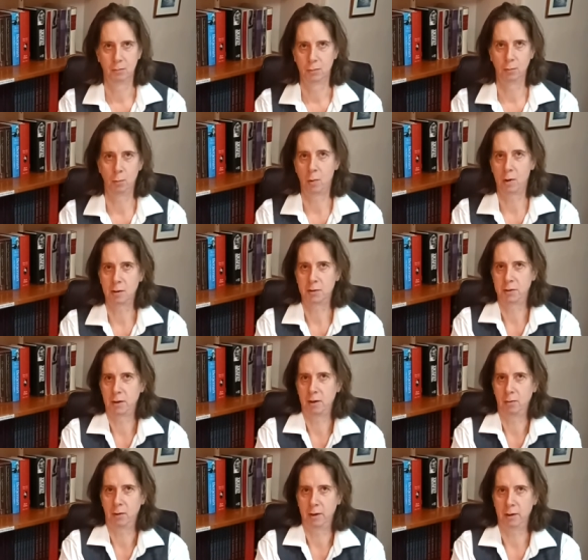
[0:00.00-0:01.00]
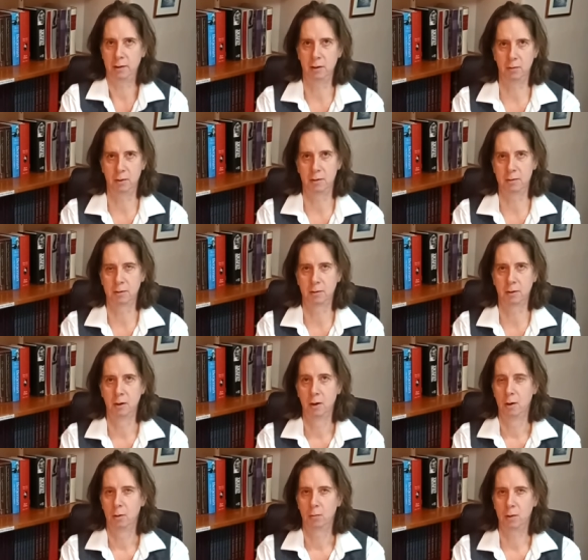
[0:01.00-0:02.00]
Well, why so, I hear you ask?
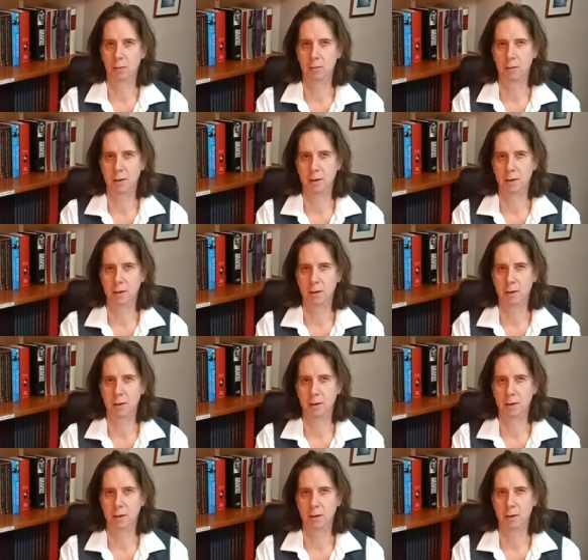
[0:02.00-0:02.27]
Well,